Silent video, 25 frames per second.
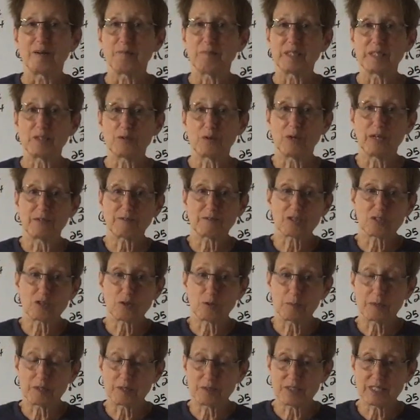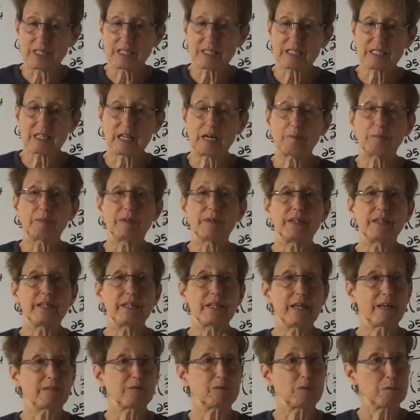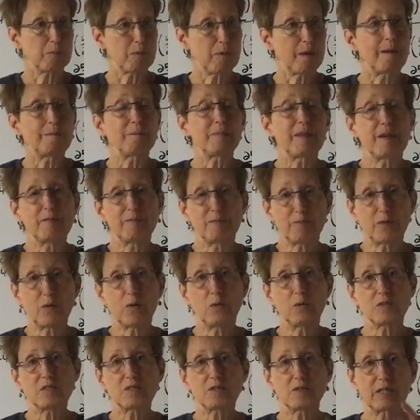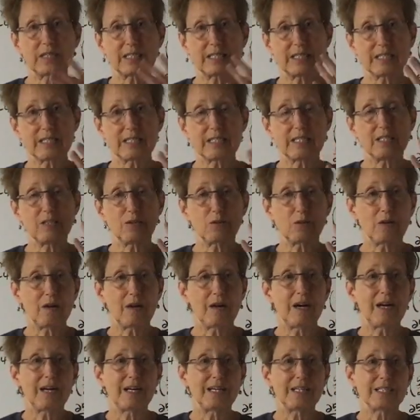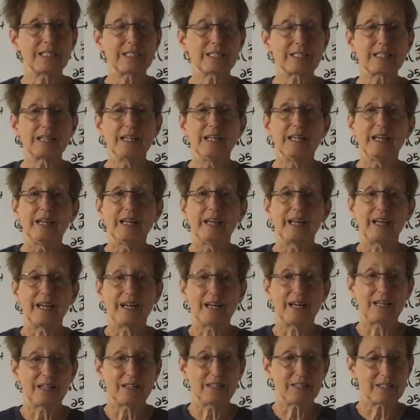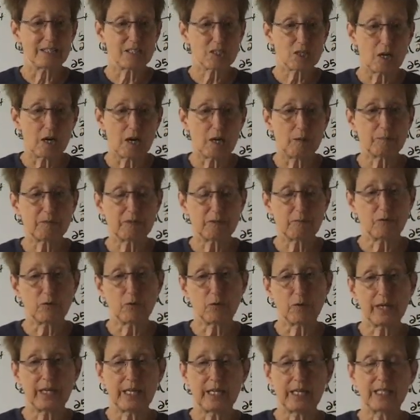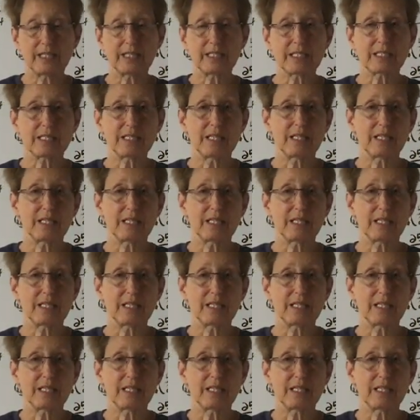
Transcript: But you'll have to show me your desktop, and then you have to prop that phone so I can see your eyes and the tops of your hands.